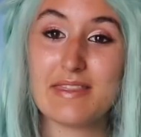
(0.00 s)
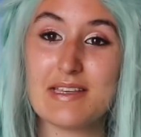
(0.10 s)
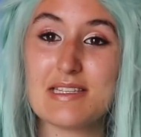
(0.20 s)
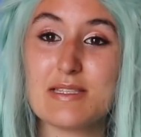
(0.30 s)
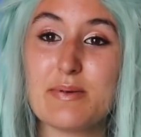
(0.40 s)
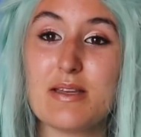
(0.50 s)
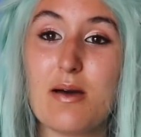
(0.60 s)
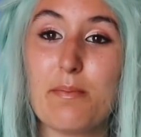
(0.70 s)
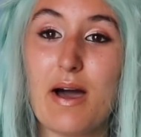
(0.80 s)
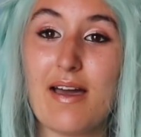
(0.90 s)
This has
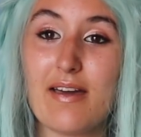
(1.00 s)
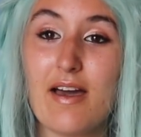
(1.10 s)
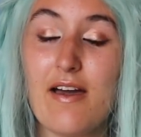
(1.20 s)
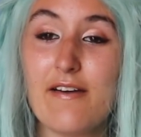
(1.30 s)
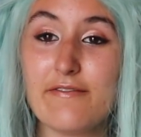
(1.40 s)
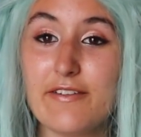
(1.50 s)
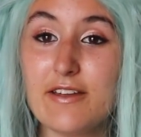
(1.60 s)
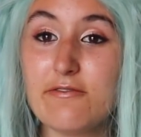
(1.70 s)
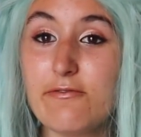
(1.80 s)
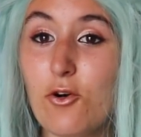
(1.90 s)
been my
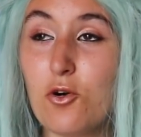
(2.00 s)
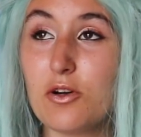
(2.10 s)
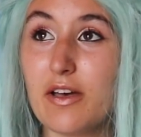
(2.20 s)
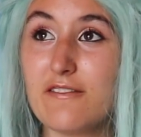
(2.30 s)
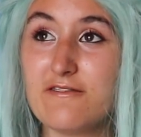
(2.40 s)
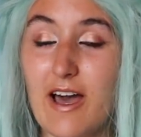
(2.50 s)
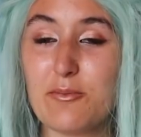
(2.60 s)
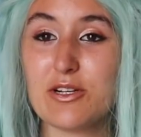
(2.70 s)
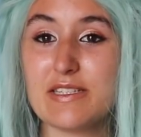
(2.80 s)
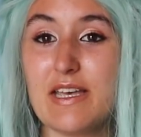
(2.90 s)
FINFOLK
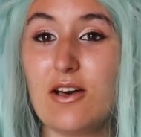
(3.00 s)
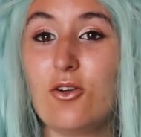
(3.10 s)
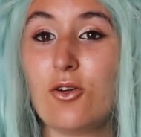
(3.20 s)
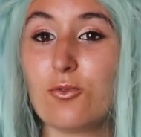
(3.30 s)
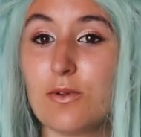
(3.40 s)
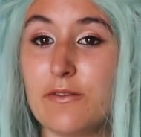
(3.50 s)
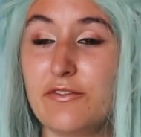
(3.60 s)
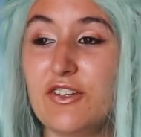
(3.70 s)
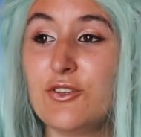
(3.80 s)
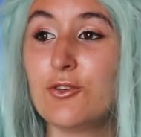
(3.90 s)
fabric tail
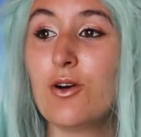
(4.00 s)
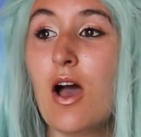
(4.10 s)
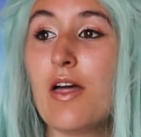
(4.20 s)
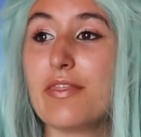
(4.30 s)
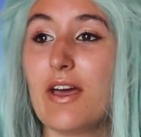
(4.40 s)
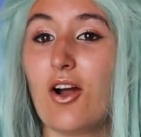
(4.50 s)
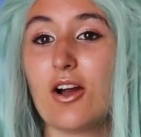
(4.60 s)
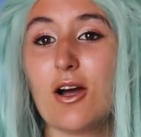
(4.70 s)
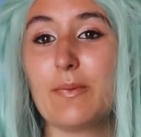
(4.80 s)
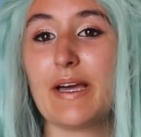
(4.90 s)
review. They
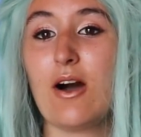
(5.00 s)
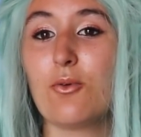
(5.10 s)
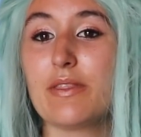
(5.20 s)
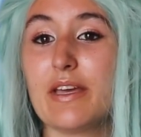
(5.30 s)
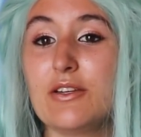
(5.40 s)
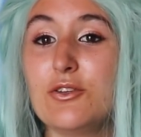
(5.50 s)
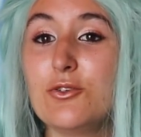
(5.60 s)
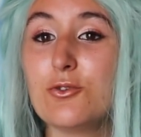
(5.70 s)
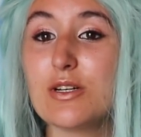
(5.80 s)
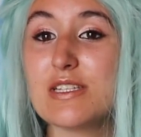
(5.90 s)
are coming out with a
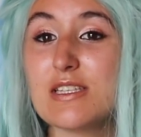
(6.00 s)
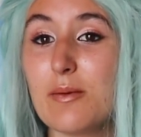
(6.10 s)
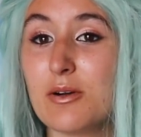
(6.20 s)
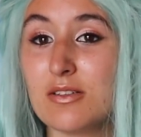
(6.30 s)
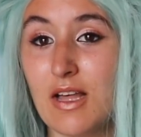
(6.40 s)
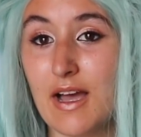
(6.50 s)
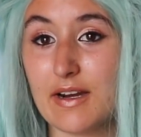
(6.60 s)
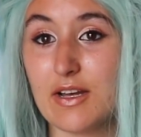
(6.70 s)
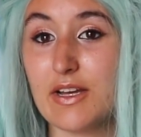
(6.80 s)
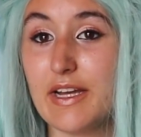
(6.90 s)
new summer
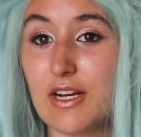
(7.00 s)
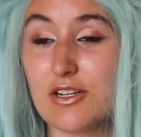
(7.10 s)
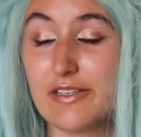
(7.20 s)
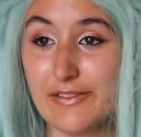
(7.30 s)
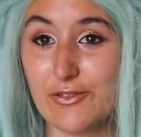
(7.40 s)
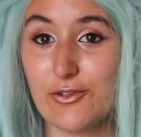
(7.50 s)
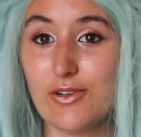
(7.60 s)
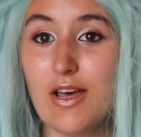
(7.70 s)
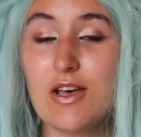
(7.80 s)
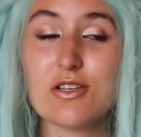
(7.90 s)
line here
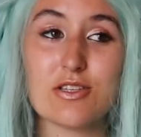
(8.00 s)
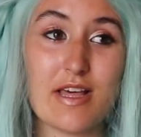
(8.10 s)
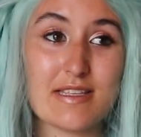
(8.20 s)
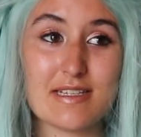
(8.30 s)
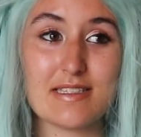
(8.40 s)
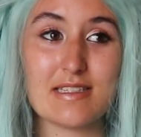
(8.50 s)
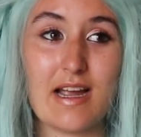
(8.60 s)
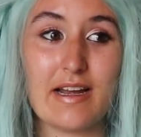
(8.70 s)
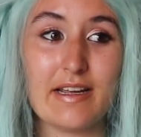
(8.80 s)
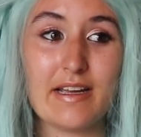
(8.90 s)
soon, so that's
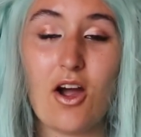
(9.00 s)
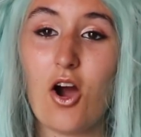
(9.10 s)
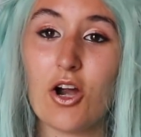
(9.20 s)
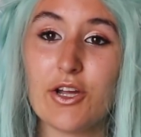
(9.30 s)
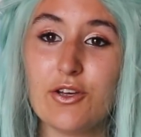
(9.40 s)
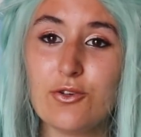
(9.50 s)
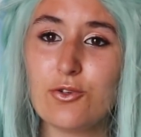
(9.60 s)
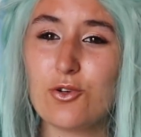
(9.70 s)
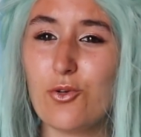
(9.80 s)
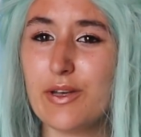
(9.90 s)
exciting. Are
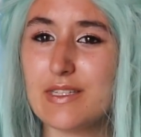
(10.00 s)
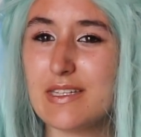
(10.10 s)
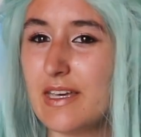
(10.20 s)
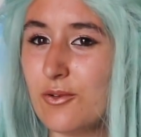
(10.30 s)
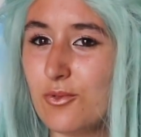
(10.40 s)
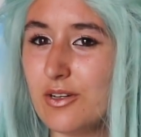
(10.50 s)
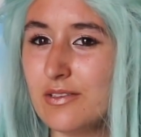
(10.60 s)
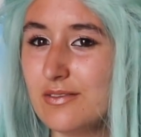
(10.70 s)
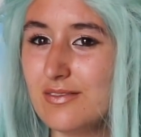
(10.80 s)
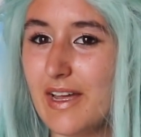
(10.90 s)
you going to get one?